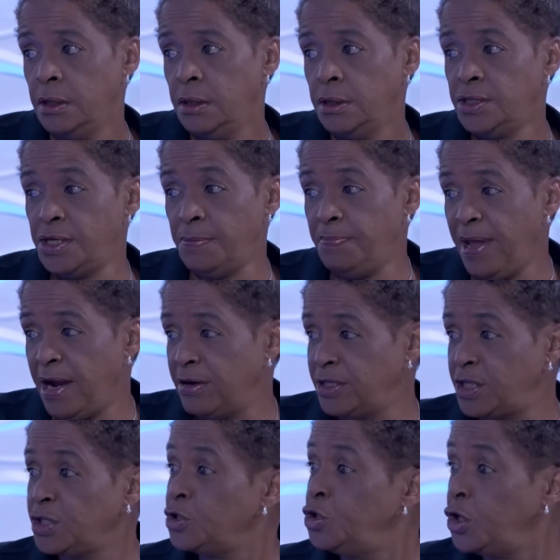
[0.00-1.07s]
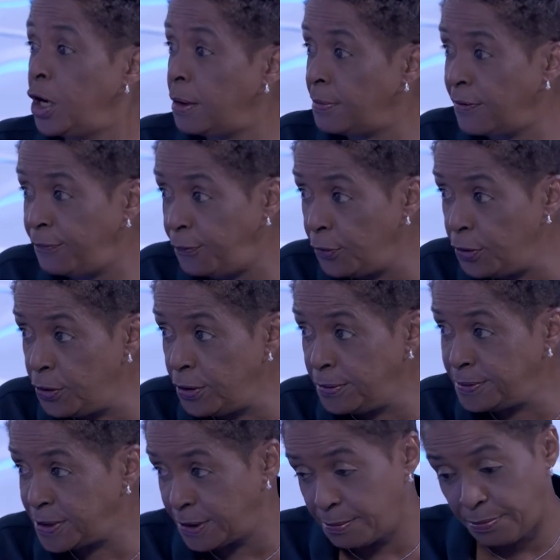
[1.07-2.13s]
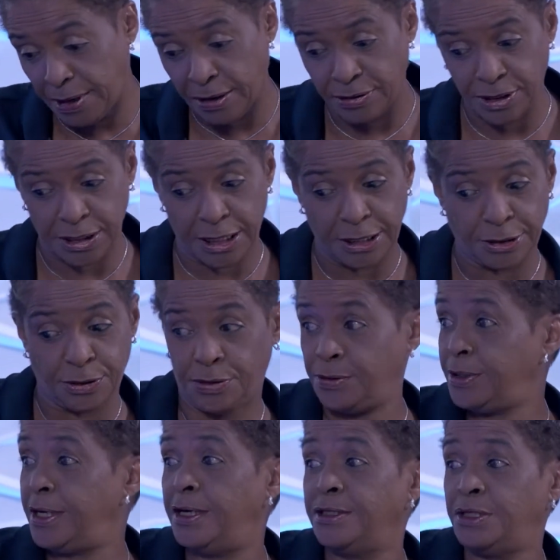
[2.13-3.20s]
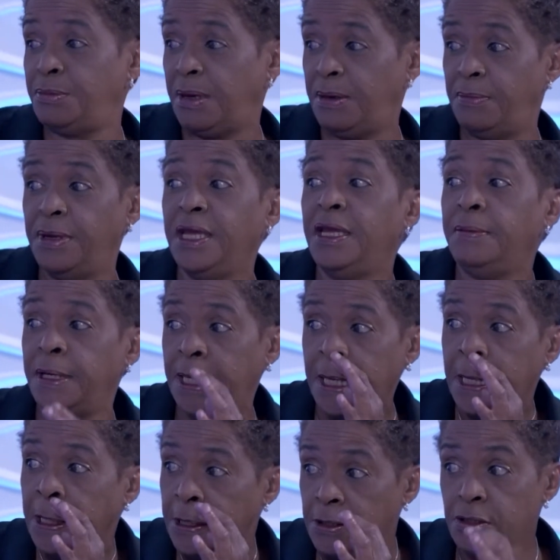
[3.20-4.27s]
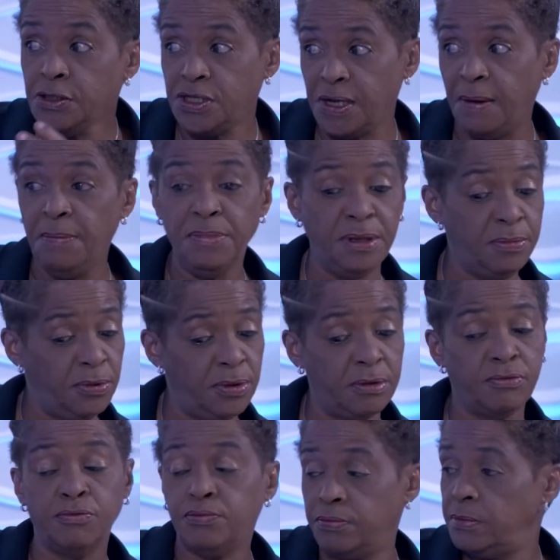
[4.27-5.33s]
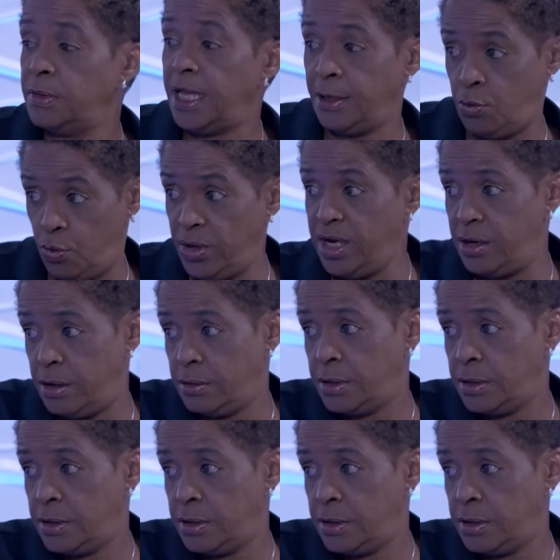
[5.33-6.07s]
and Some I, parents are germaphobes, some parents are like, don't touch my baby. Yeah. You know, some people are like weird.